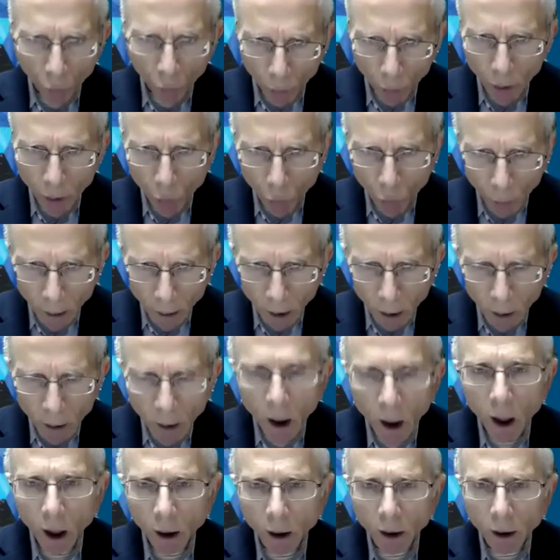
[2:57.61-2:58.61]
We will
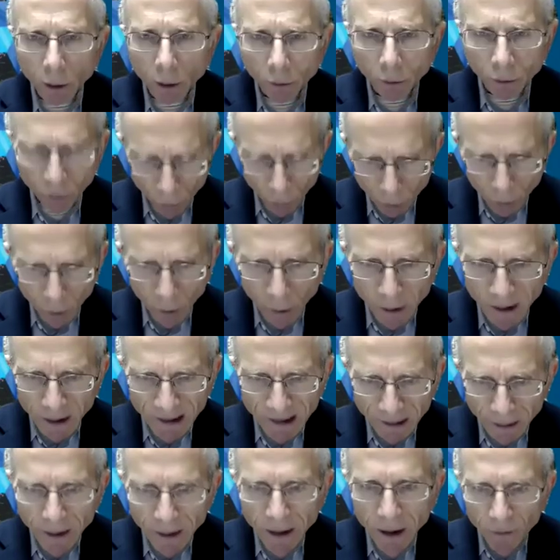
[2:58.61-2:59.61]
certainly
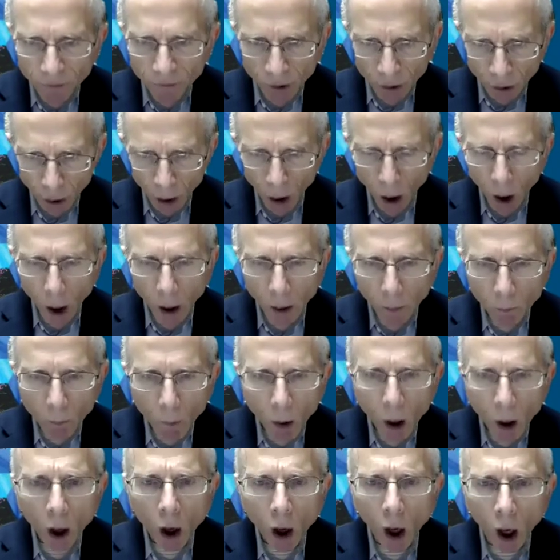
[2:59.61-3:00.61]
leave time
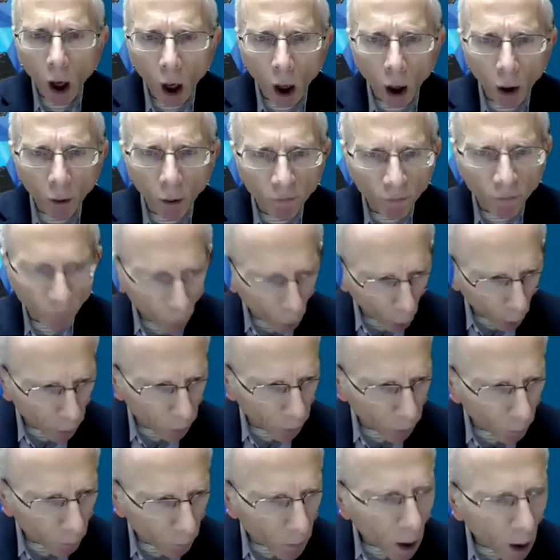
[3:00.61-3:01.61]
for
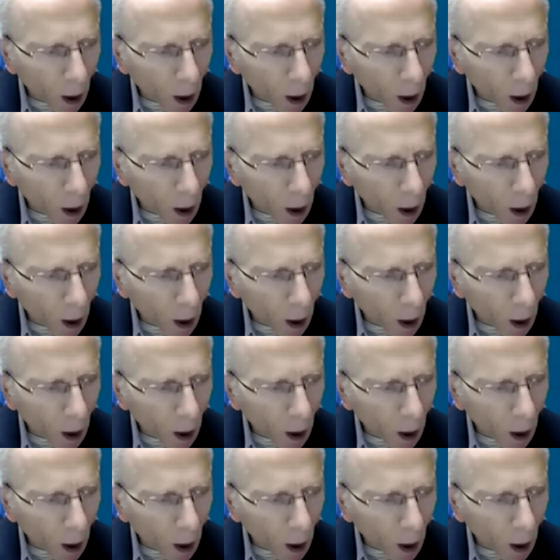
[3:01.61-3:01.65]
them.